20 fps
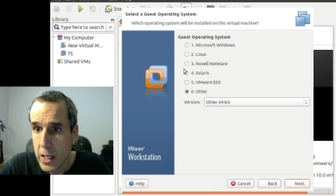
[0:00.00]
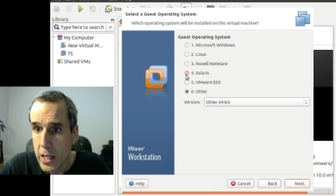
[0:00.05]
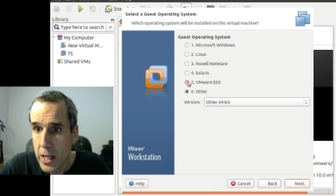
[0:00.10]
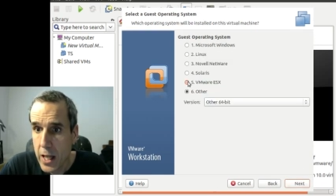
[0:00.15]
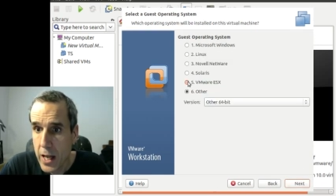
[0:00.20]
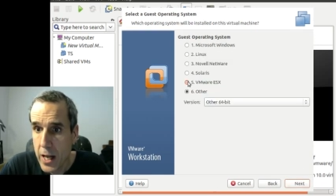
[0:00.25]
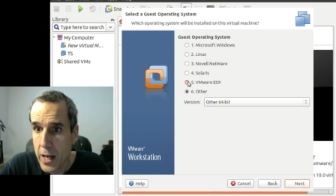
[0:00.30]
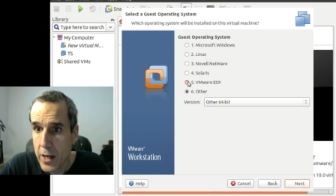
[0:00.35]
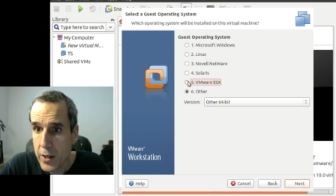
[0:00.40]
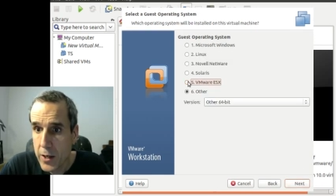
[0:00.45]

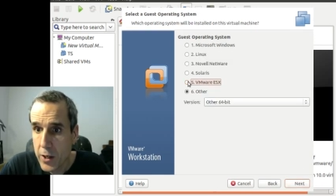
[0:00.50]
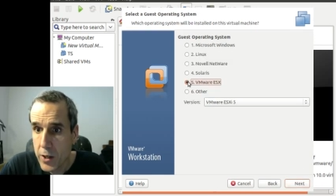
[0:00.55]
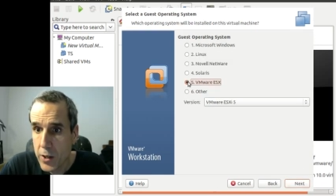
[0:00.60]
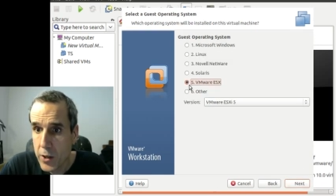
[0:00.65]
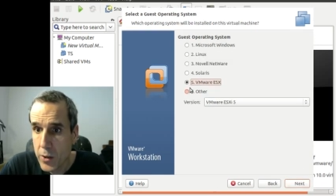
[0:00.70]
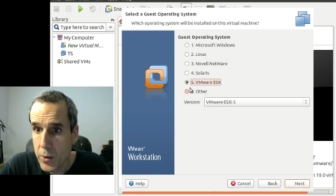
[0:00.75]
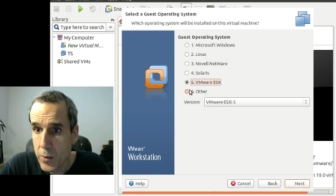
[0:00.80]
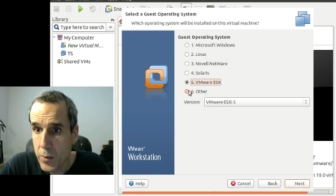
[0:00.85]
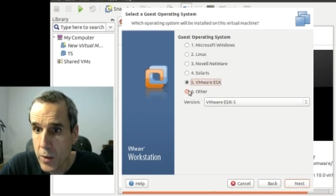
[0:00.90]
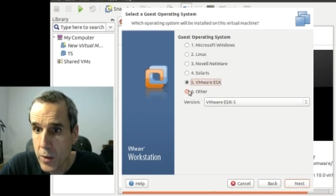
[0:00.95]
and you
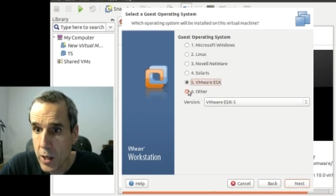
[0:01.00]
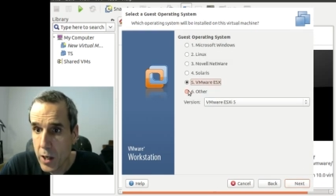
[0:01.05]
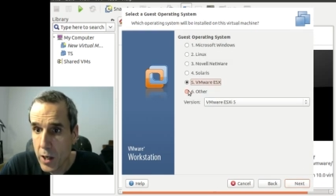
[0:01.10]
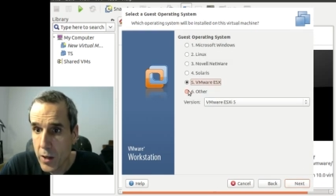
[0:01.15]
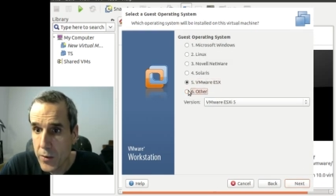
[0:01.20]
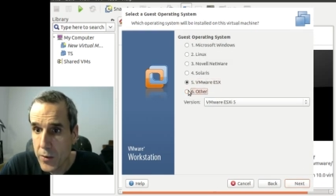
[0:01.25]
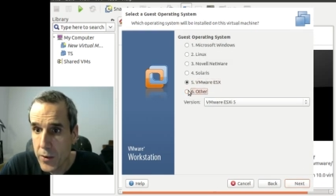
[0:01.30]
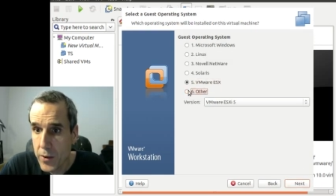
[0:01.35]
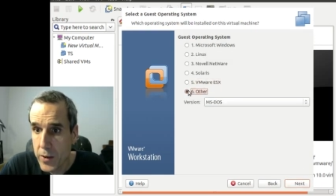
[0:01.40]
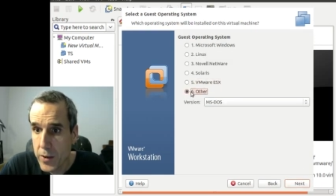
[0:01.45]
do
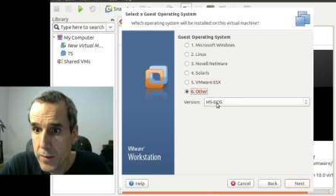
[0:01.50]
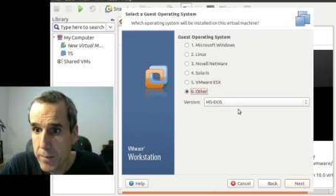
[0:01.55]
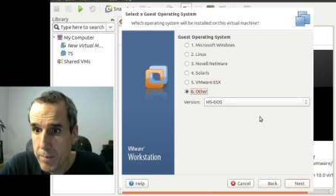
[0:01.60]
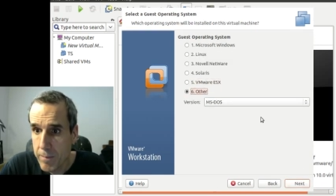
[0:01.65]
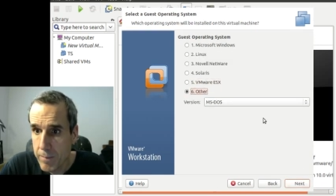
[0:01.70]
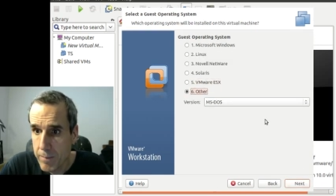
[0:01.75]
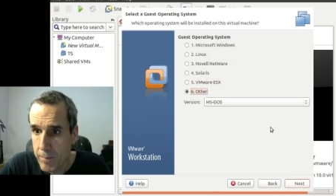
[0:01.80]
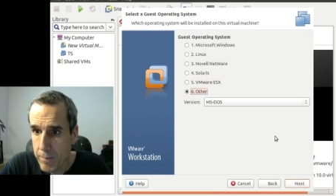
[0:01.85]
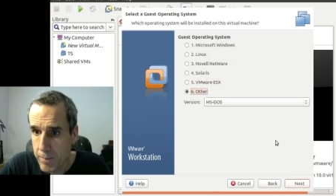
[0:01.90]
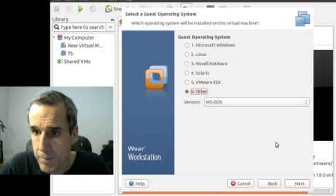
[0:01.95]
other
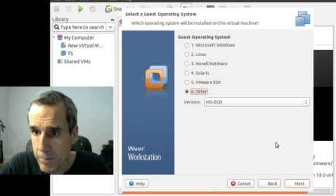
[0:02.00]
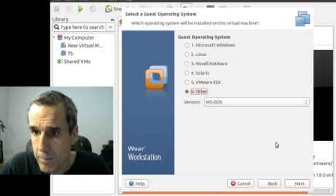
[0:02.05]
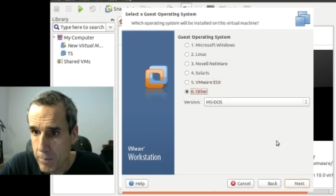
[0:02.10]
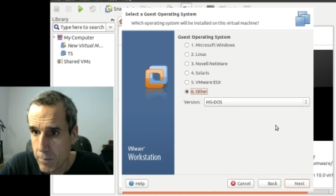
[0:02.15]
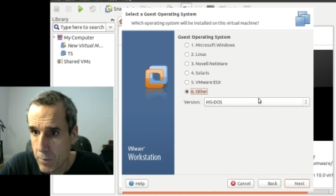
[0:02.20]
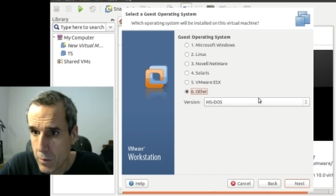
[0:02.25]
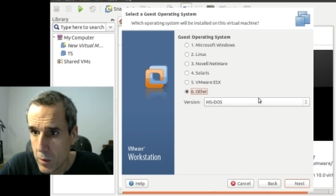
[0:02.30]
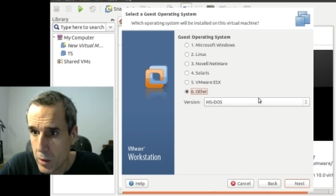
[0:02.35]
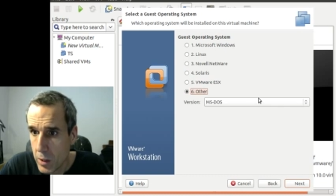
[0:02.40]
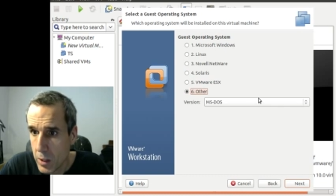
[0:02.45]

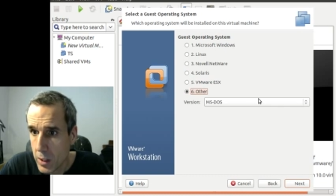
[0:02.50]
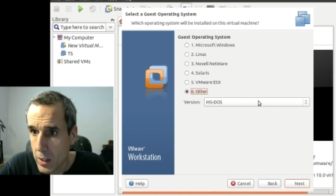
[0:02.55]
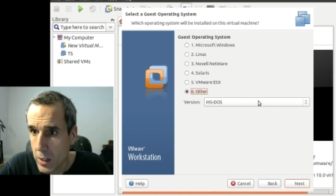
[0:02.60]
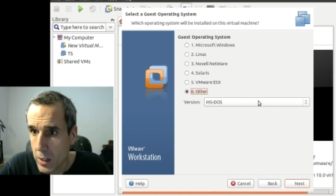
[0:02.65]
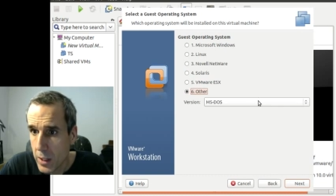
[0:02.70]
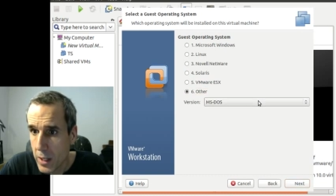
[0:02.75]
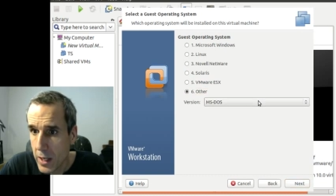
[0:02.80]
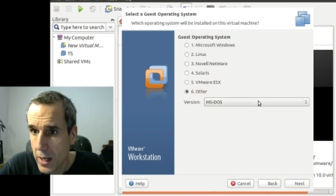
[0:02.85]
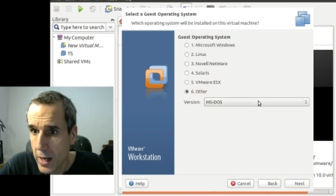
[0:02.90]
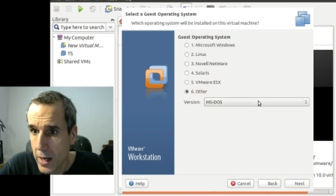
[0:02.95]

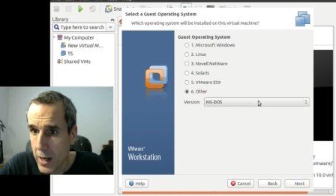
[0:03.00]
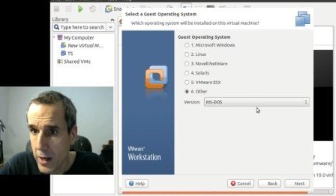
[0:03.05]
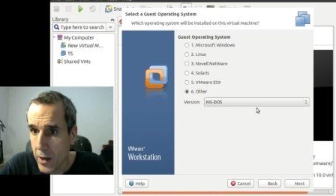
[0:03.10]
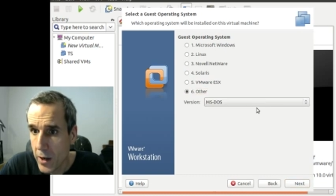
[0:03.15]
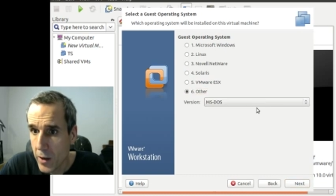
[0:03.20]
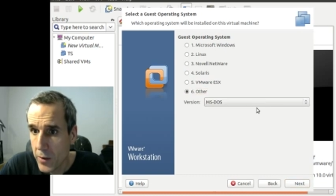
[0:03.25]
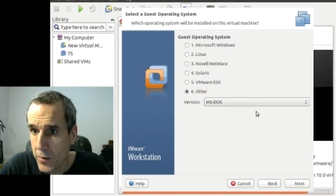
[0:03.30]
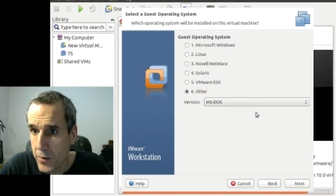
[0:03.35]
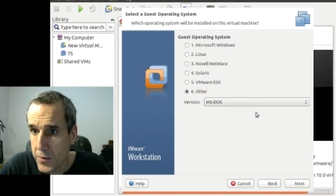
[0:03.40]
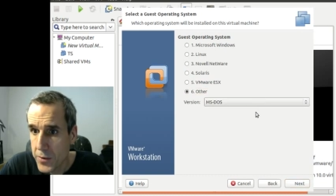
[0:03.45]
and
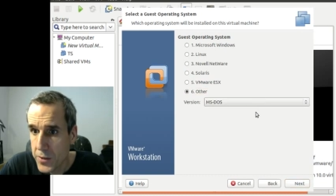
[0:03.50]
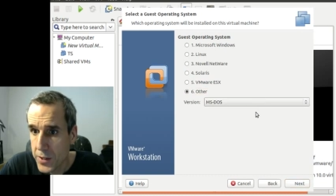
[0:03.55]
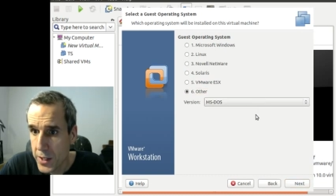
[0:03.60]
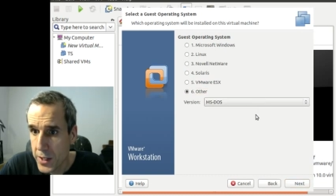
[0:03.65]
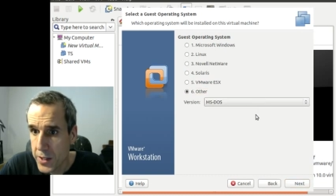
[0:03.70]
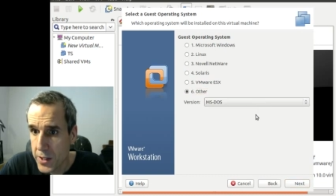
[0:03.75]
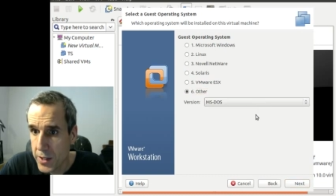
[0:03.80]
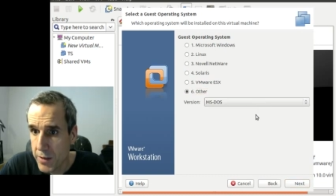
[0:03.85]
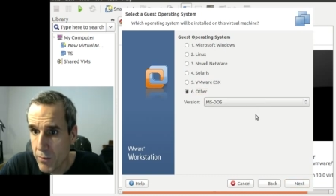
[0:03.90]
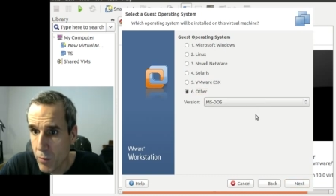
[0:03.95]
other
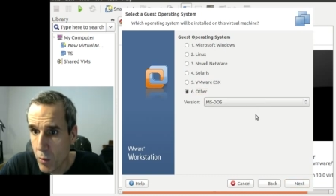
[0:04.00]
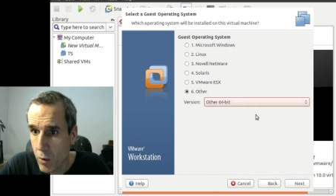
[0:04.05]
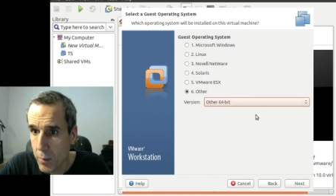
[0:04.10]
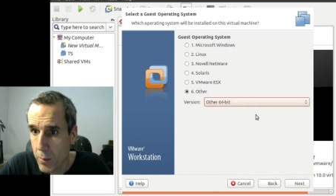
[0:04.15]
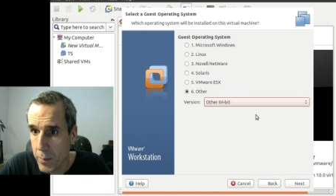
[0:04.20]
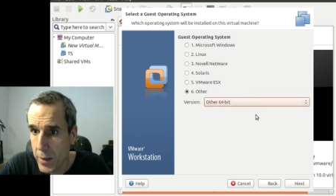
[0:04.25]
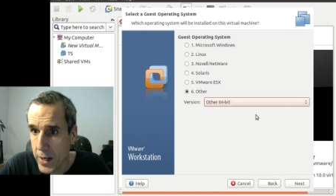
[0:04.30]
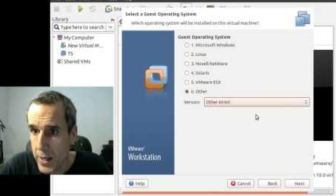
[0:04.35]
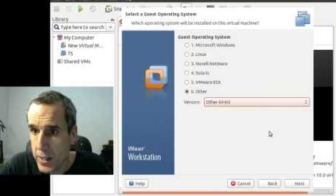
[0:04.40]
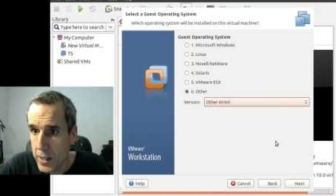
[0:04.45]

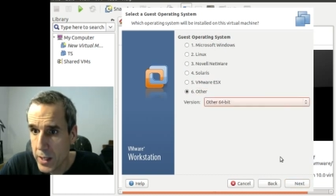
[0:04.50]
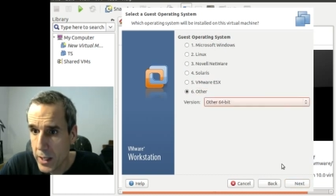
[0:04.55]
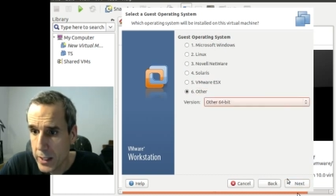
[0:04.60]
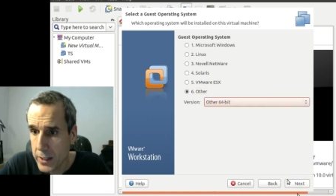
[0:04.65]
64-bit,